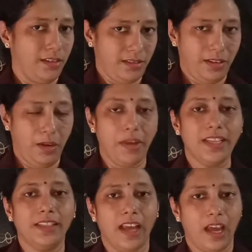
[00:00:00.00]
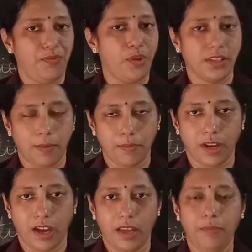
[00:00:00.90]
remains there for some
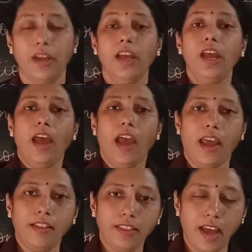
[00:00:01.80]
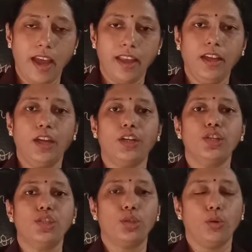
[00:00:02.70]
time, and then it
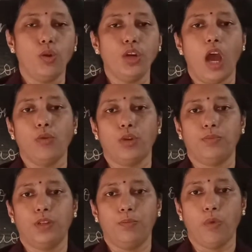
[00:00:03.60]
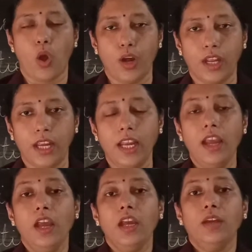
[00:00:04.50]
is thrown out of the body
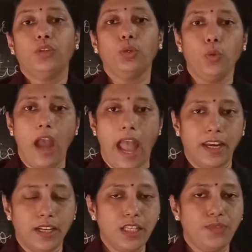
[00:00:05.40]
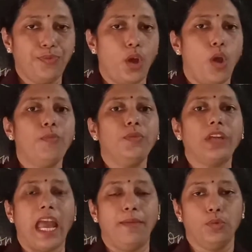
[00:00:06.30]
through anus from
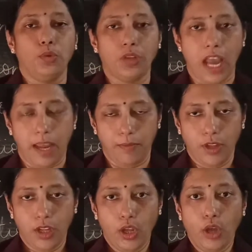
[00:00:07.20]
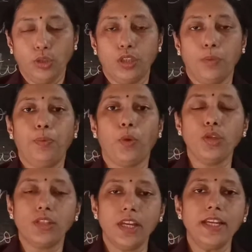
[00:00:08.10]
time to time. So the
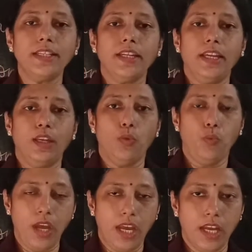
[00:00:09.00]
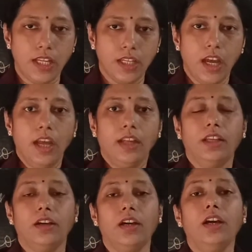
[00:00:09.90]
process in which
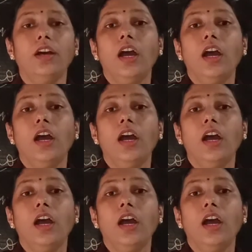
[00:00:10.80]
the